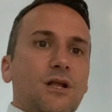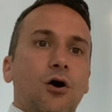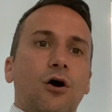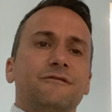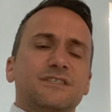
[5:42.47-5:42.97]

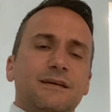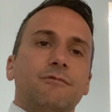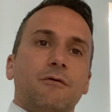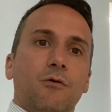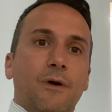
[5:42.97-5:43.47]
obviously
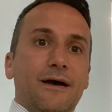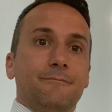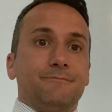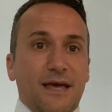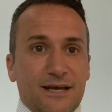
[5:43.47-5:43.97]
we're aware,
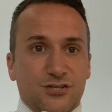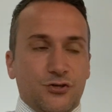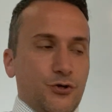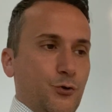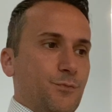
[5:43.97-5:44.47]
as are
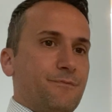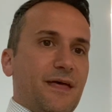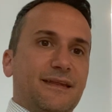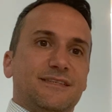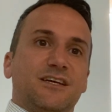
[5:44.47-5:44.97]
you,
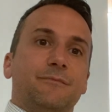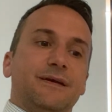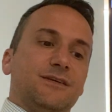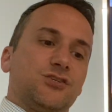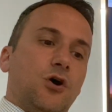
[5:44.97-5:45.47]
that there's going to be
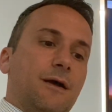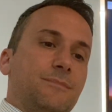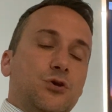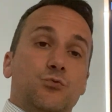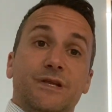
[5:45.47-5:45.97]
a time
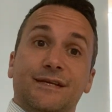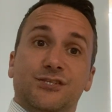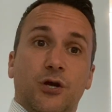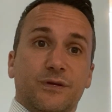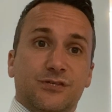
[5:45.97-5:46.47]
you need to
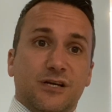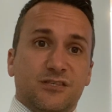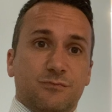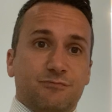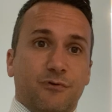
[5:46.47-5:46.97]
go into
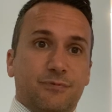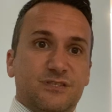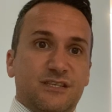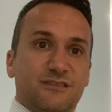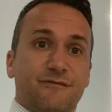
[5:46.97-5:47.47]
customers'
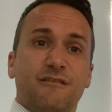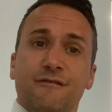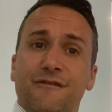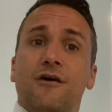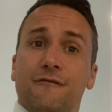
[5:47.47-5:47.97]
properties. Very
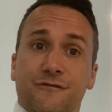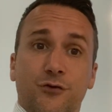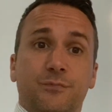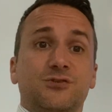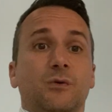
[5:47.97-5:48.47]
far and few
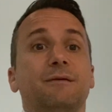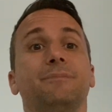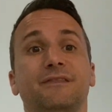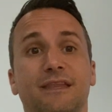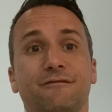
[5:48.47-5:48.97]
between,
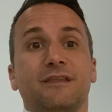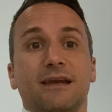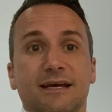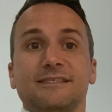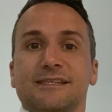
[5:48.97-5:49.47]
but
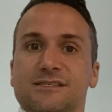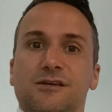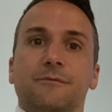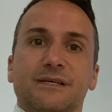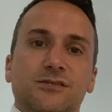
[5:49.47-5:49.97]
nevertheless, there's going
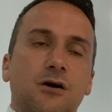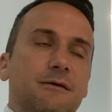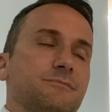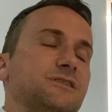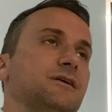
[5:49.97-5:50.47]
to be
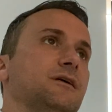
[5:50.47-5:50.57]
times.